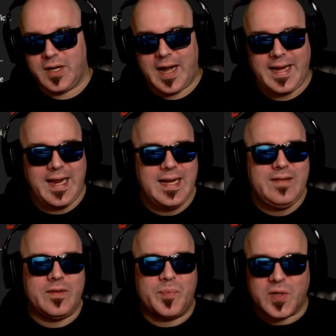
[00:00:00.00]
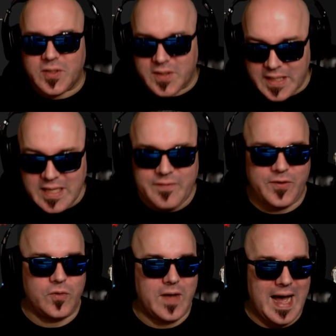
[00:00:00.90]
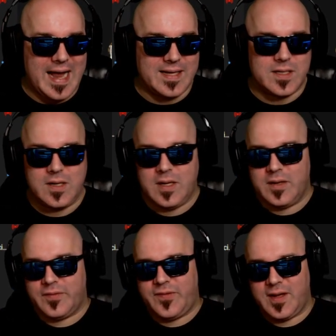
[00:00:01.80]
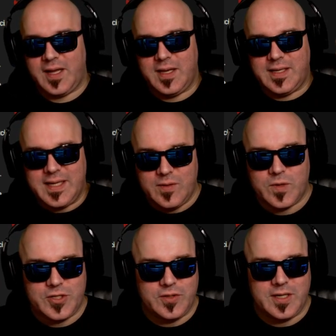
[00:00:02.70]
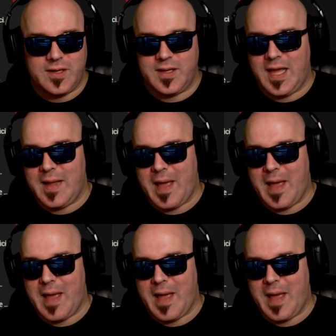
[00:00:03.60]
I can't even believe you guys fucking did what you did to the game.